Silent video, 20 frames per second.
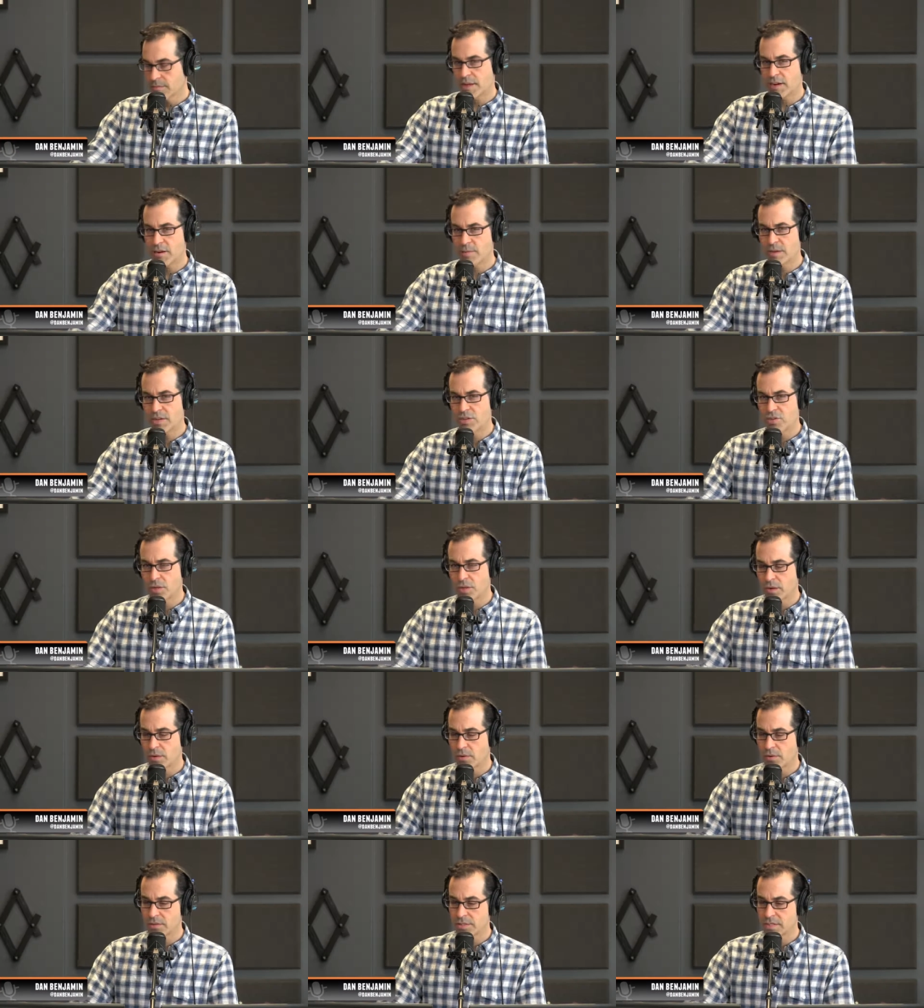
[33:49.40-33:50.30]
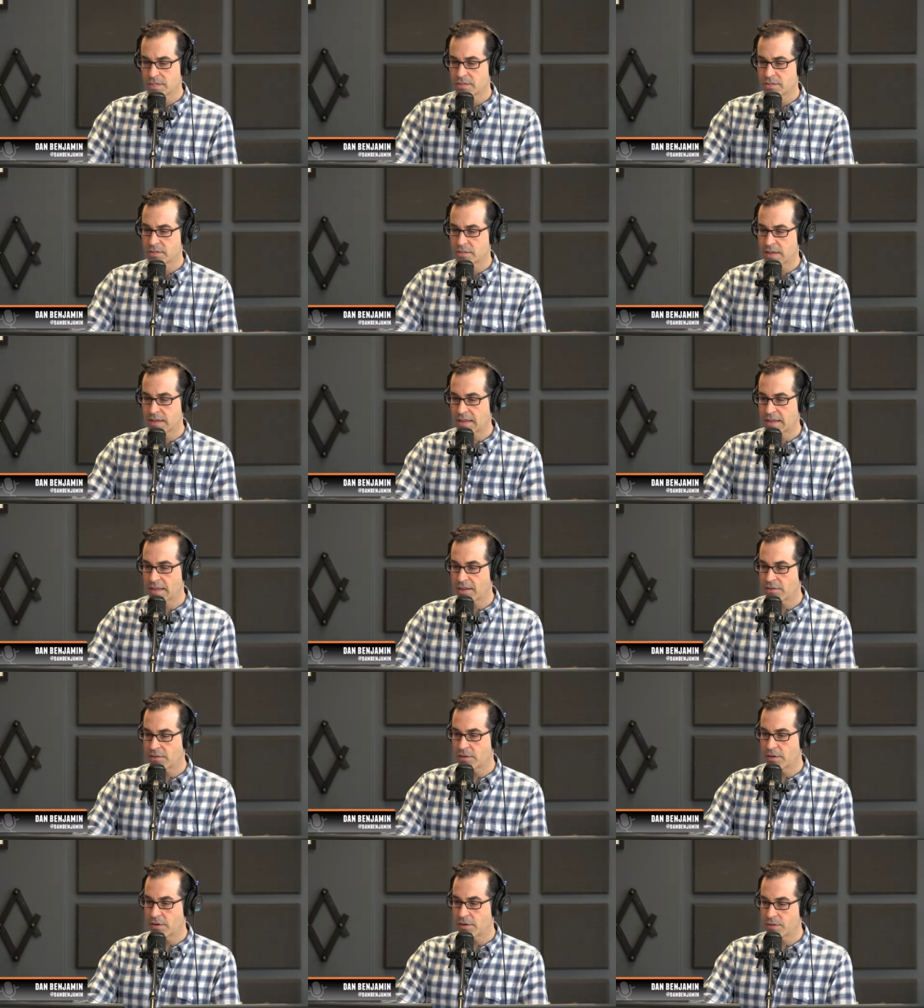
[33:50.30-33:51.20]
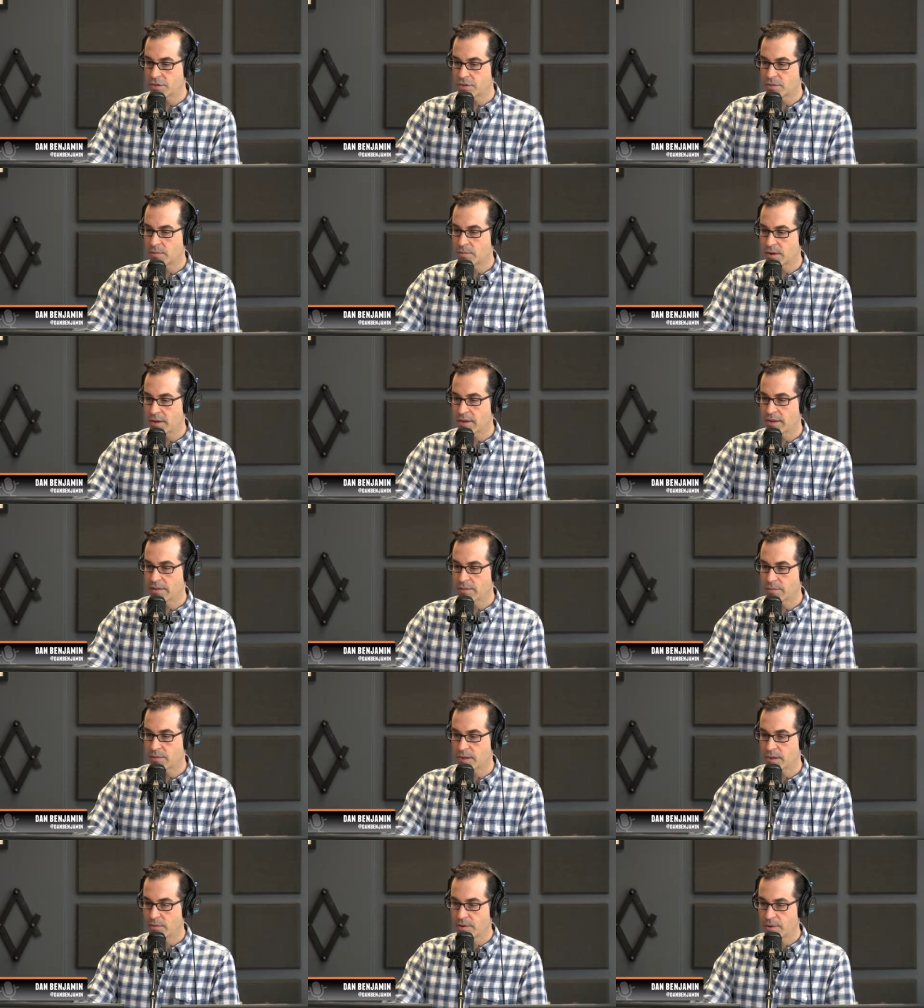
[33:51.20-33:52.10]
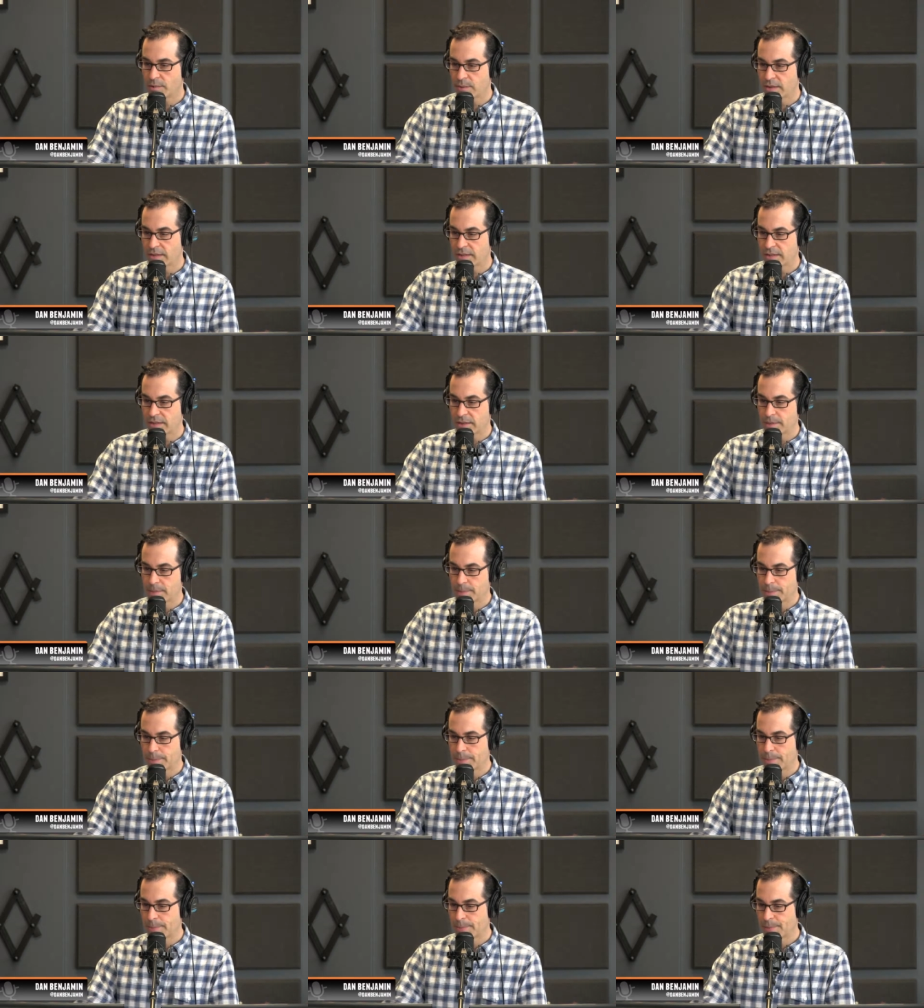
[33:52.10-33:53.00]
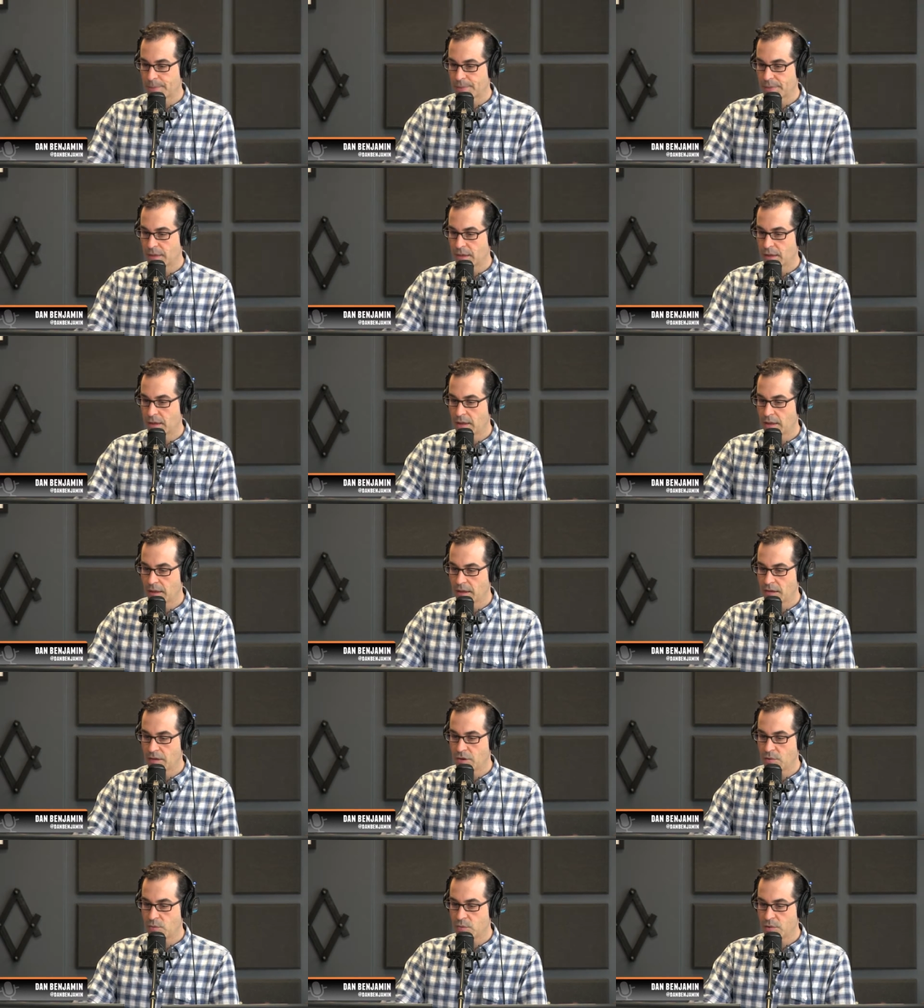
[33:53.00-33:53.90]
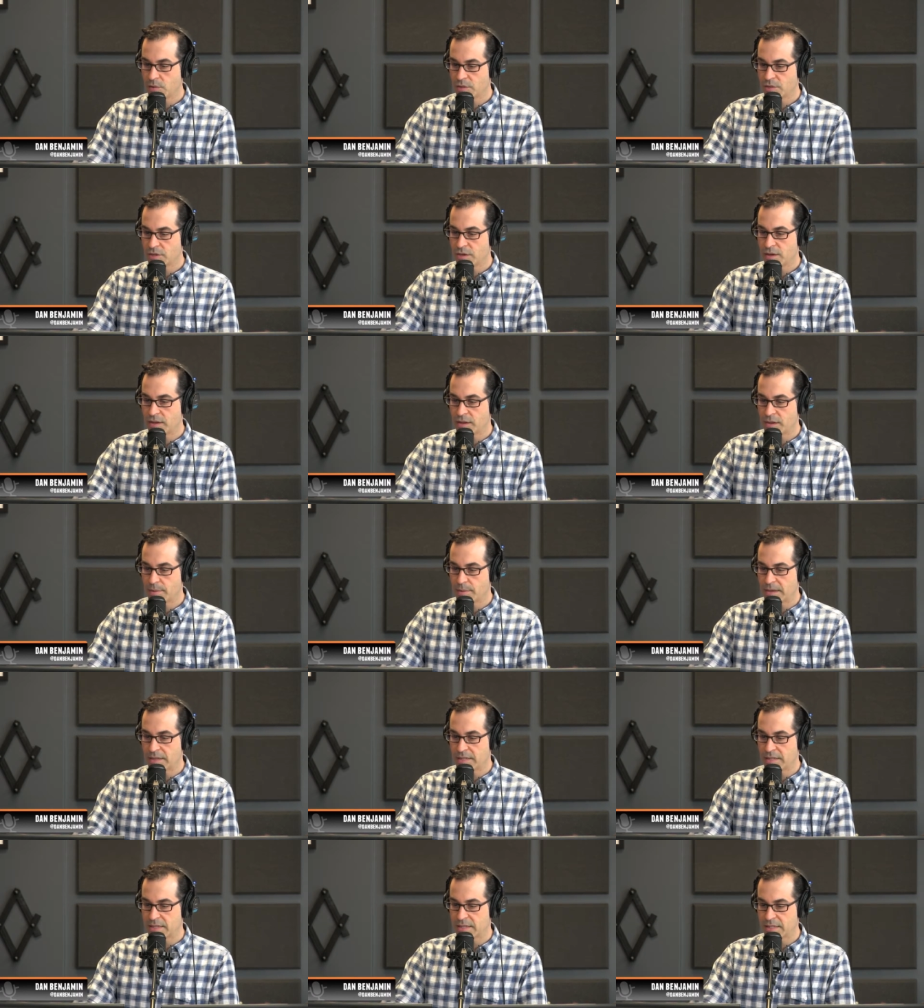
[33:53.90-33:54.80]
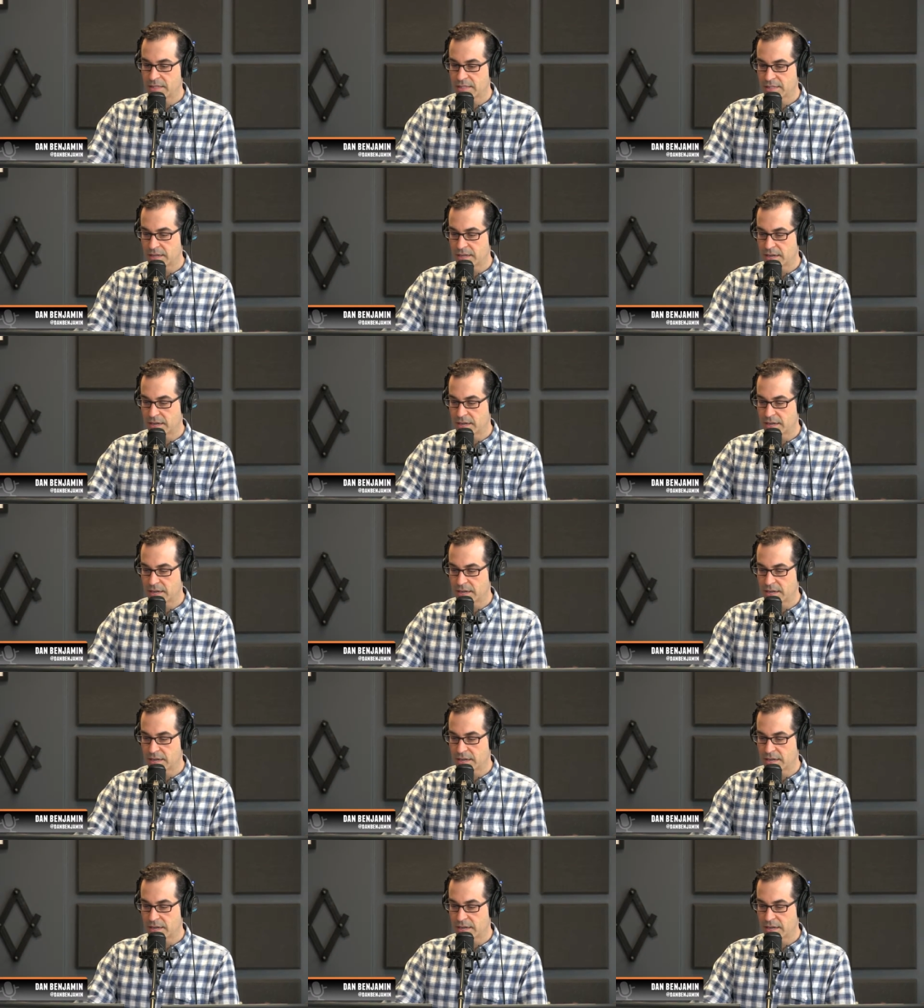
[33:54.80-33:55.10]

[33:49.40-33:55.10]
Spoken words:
I don't mind drilling holes into IKEA furniture. Why? Why would I mind that? And we were talking about this